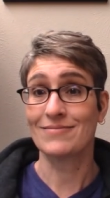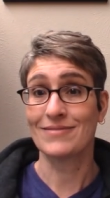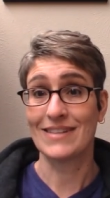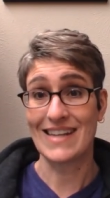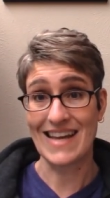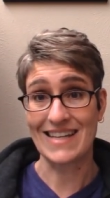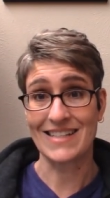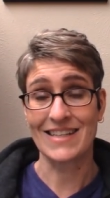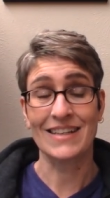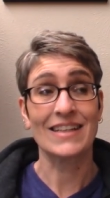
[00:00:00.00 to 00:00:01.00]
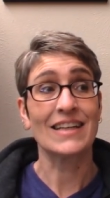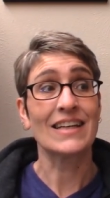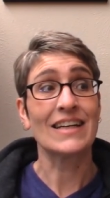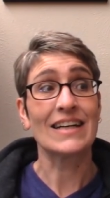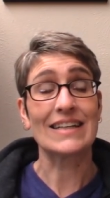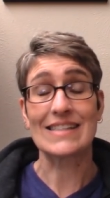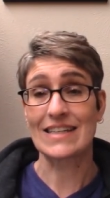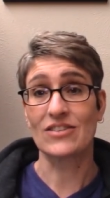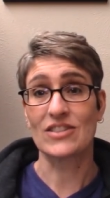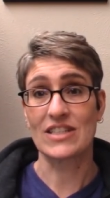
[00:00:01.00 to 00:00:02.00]
knit a
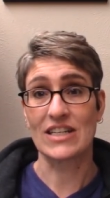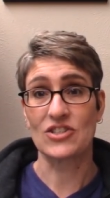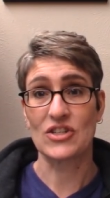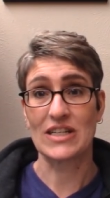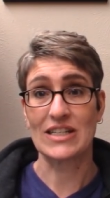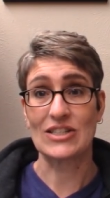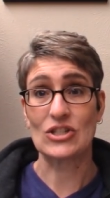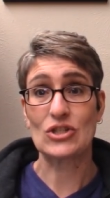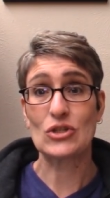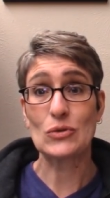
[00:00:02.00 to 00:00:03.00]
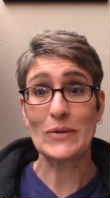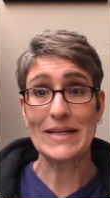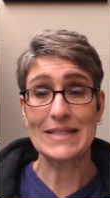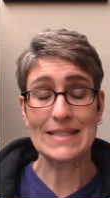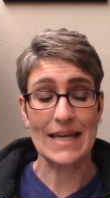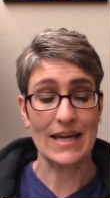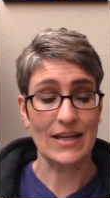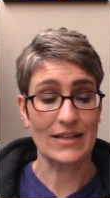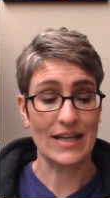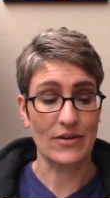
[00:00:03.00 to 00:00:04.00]
single stitch in 2 weeks
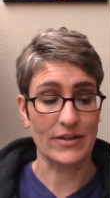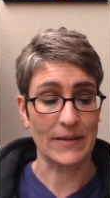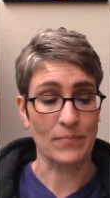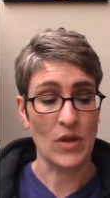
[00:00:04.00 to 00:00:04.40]
and counting.